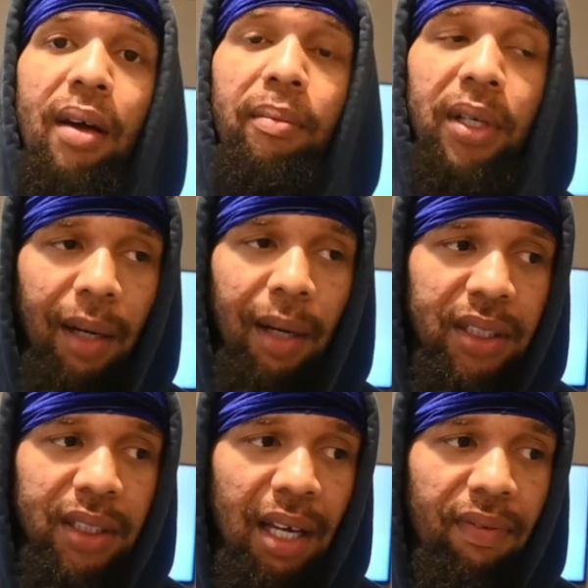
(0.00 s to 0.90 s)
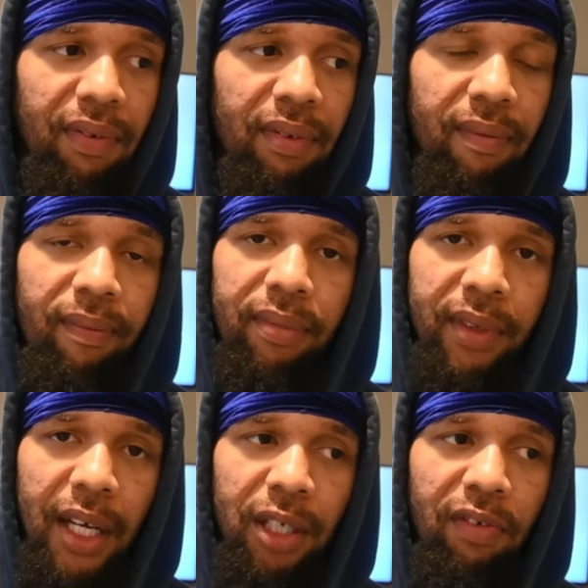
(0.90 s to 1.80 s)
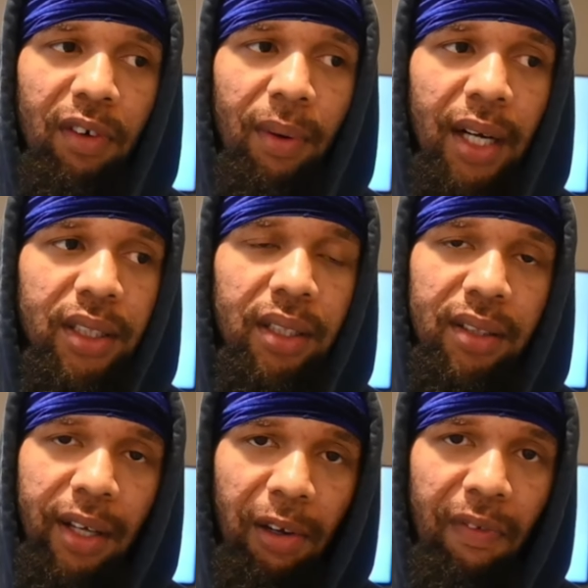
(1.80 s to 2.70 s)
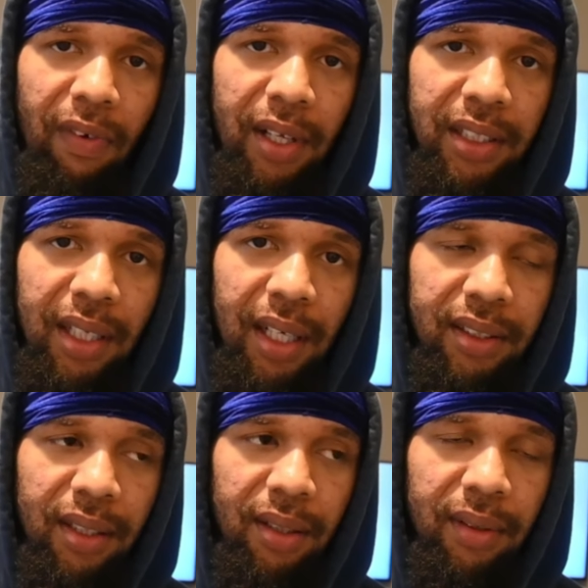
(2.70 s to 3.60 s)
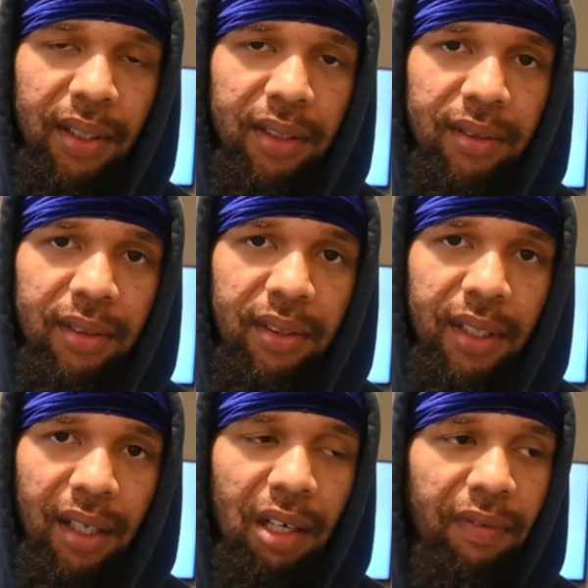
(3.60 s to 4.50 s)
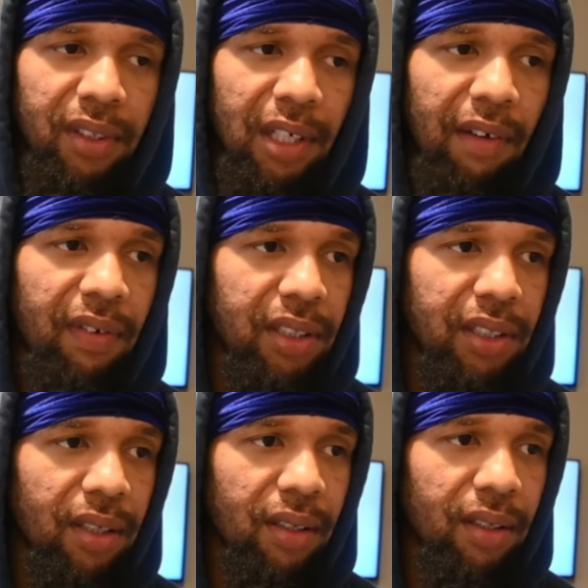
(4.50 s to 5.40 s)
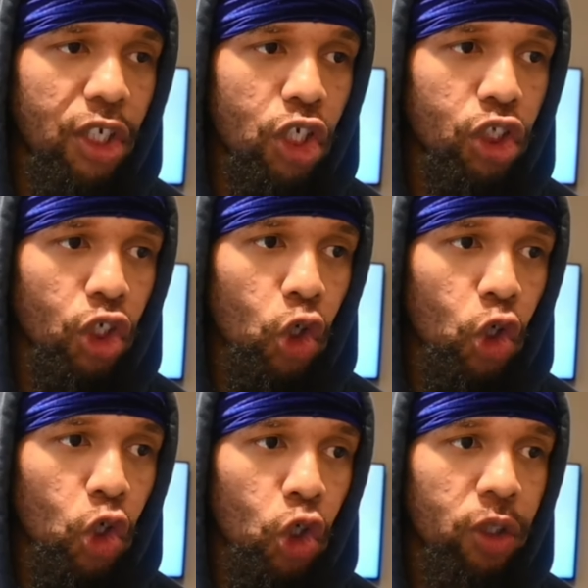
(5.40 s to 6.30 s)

But y'all be safe. Thank you for watching. Thank you for listening, as always. Take care of yourself and each other. Yes, sir.